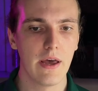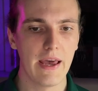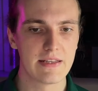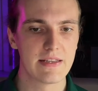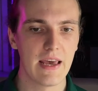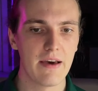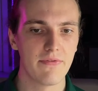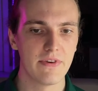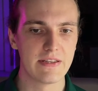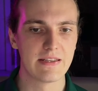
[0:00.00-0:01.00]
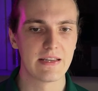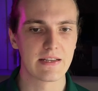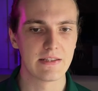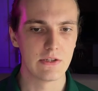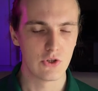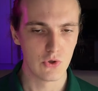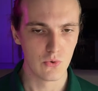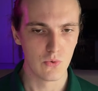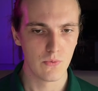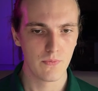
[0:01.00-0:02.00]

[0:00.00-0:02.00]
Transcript: SF is 62.